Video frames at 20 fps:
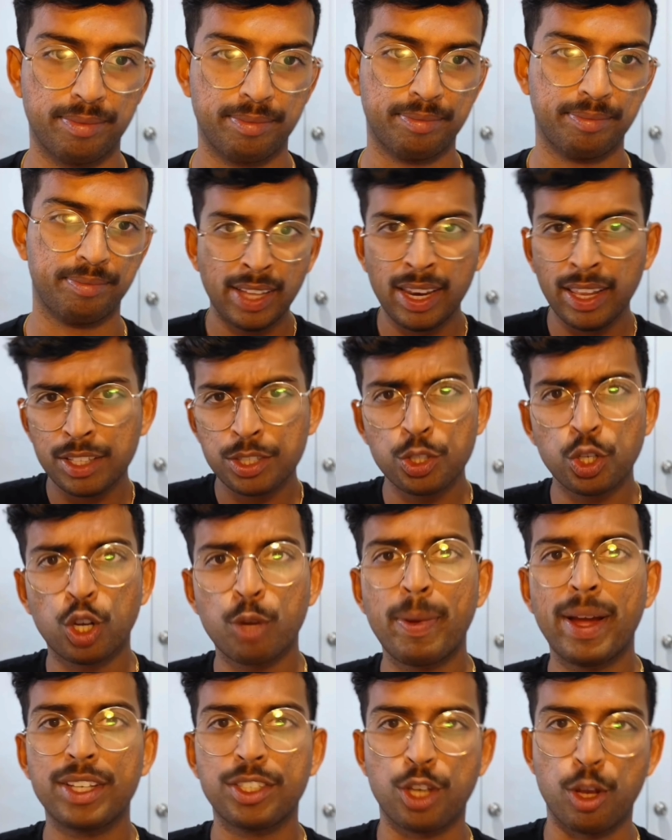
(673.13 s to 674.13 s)
Now let's talk
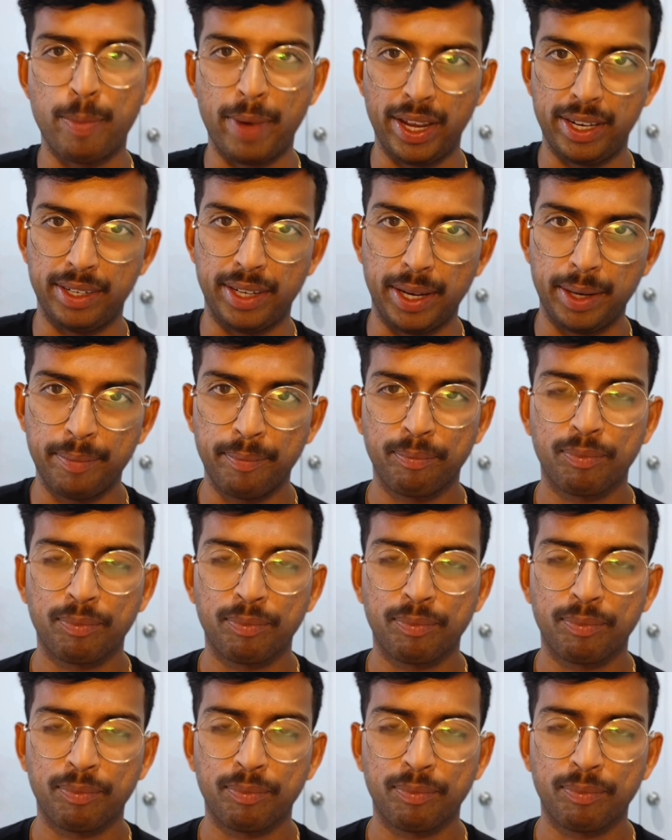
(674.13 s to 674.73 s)
about domain name.